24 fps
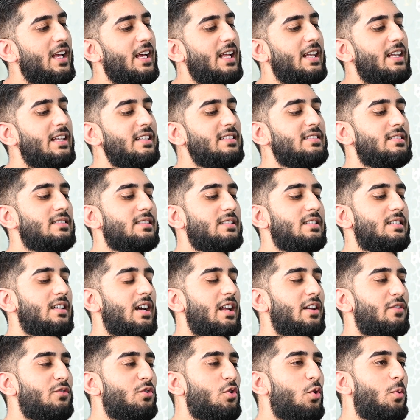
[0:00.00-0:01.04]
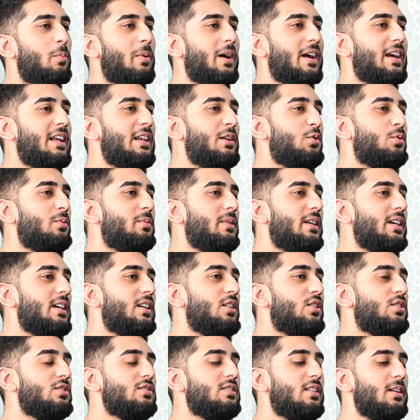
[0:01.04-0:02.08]
let's kind of go back a little bit,
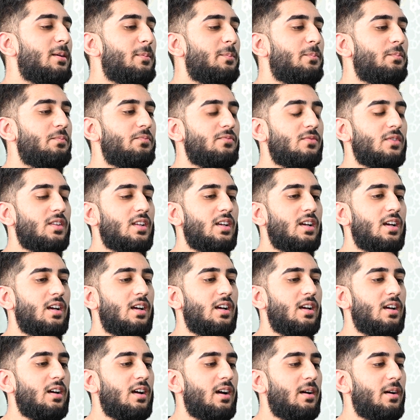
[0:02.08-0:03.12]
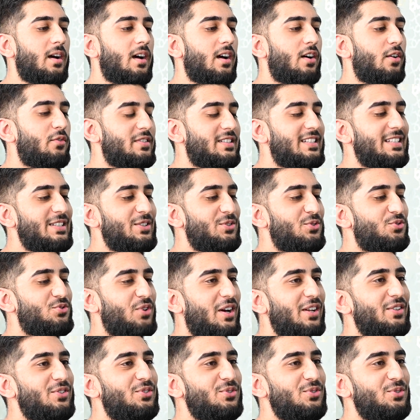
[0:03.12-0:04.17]
because obviously you
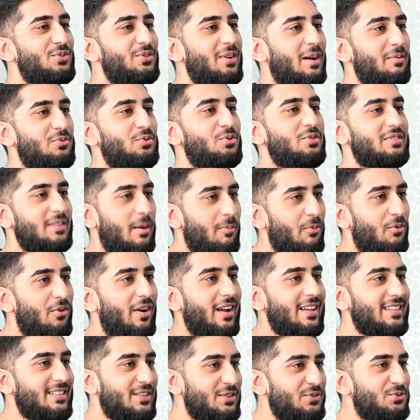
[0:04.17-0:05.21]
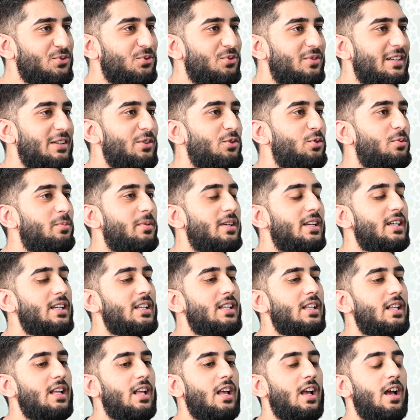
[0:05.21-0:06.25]
tried to, I'm sure, summarize the story a little bit.
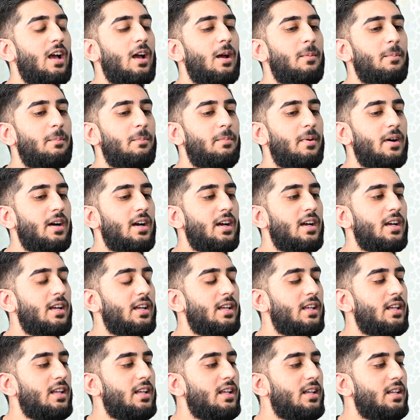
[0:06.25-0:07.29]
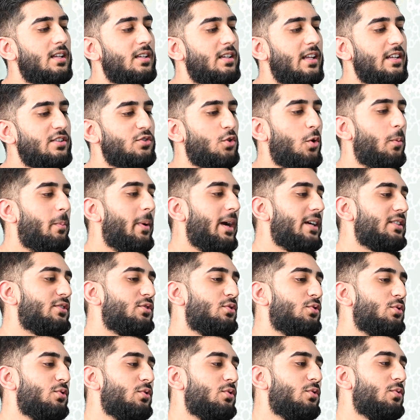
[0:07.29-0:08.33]
But let's go back
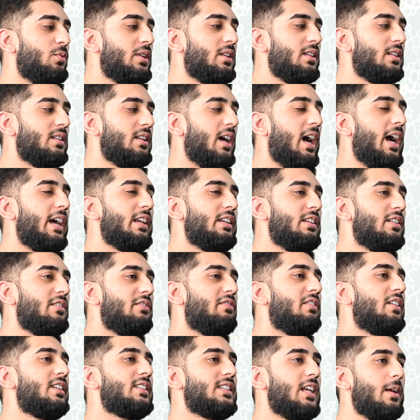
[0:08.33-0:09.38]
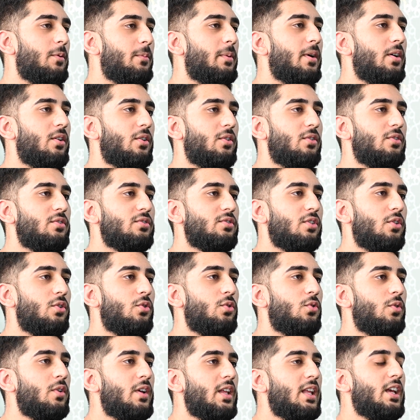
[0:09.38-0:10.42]
to when the idea first came about.
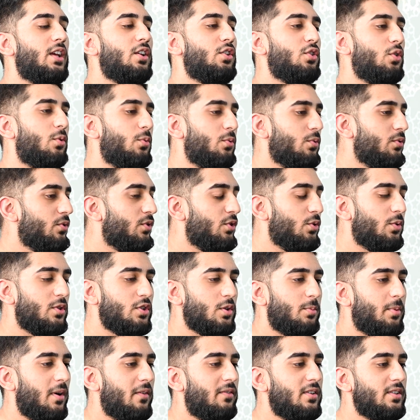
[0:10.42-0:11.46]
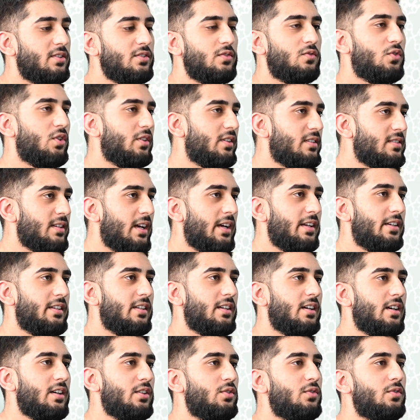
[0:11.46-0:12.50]
So you and your brothers, you've got this
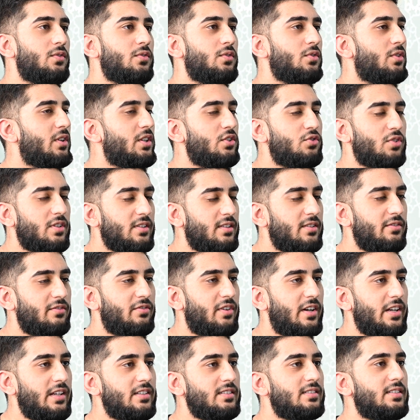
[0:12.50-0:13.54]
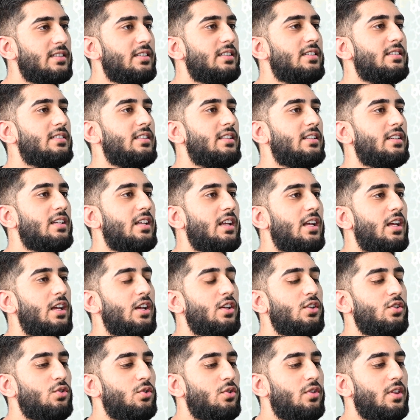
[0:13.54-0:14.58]
idea, you're interested in fragrances, and
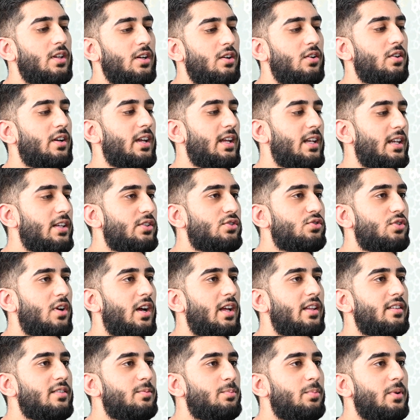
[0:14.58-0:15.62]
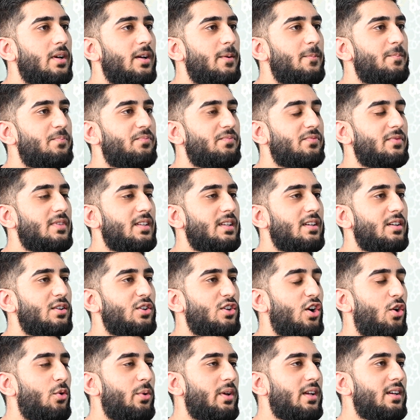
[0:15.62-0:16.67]
you think, okay, let's try this. But
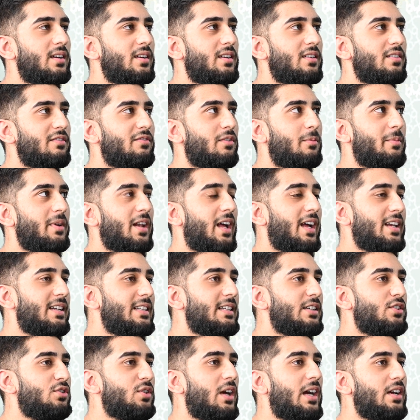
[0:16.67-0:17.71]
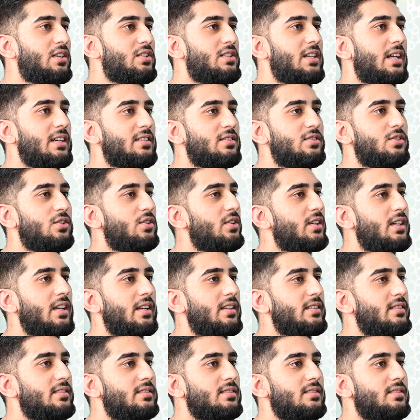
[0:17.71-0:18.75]
going from an idea to actually executing
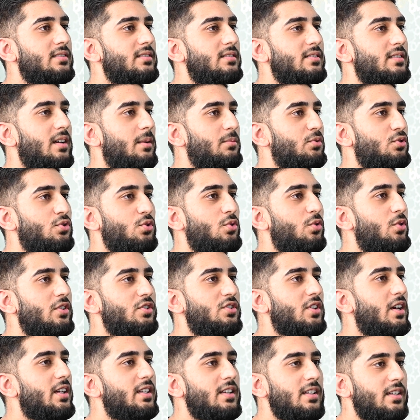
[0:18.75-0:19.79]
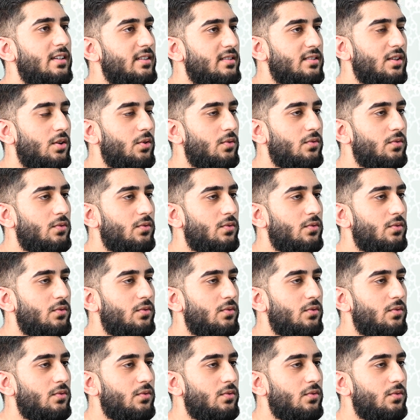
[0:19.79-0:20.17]
it is, I'm sure, a journey in itself.